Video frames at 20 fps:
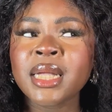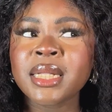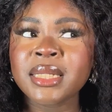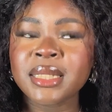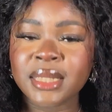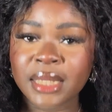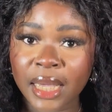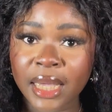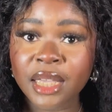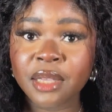
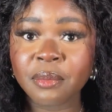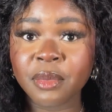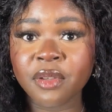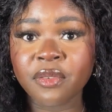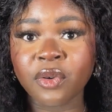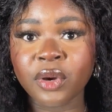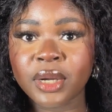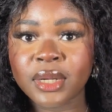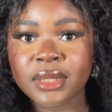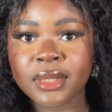Take me,
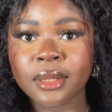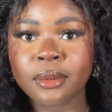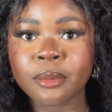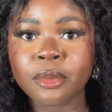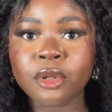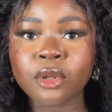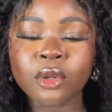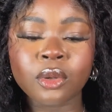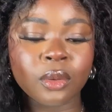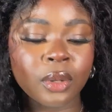for
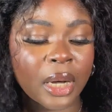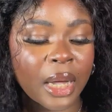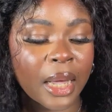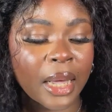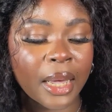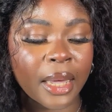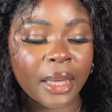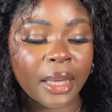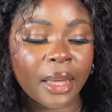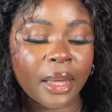example.
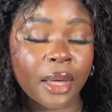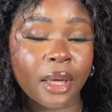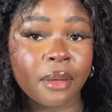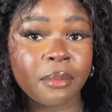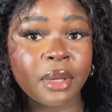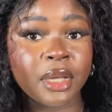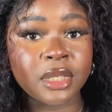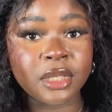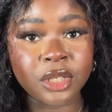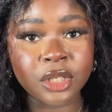I am
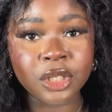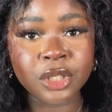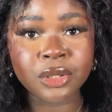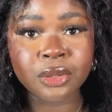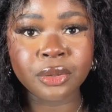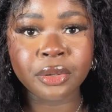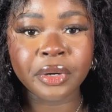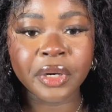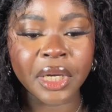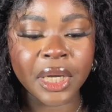a
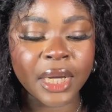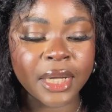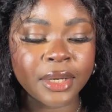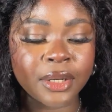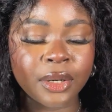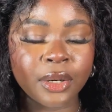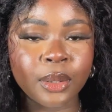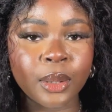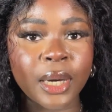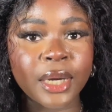digital
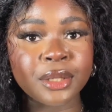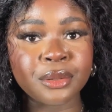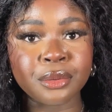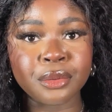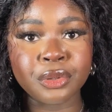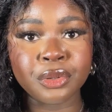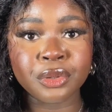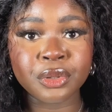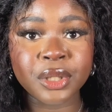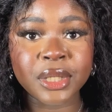creator. I do
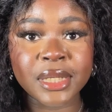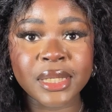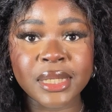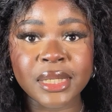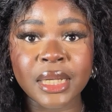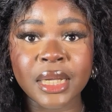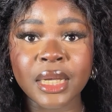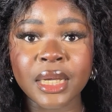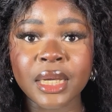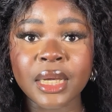
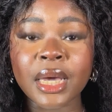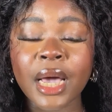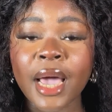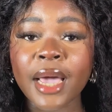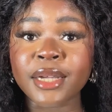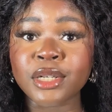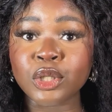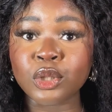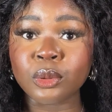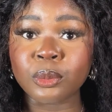UGC,
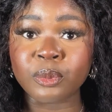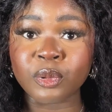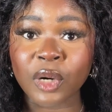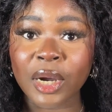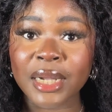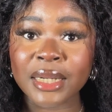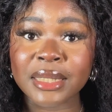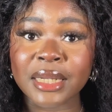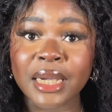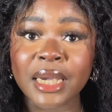I do
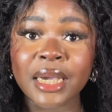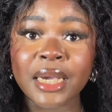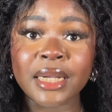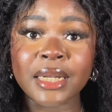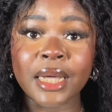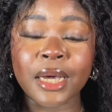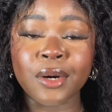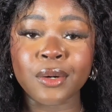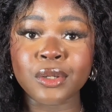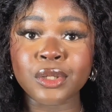branding,
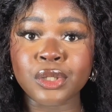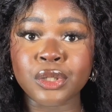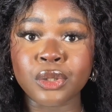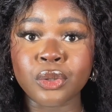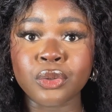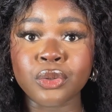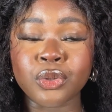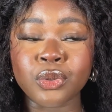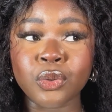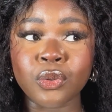I
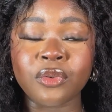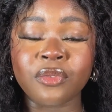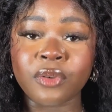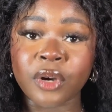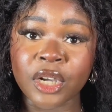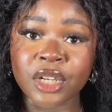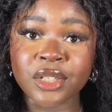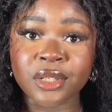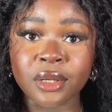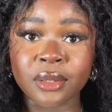also do
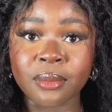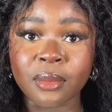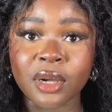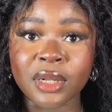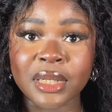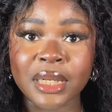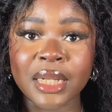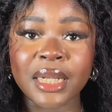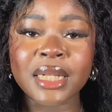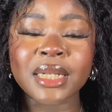fashion
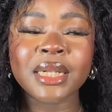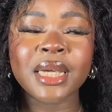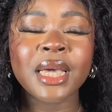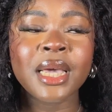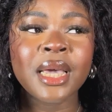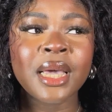modeling.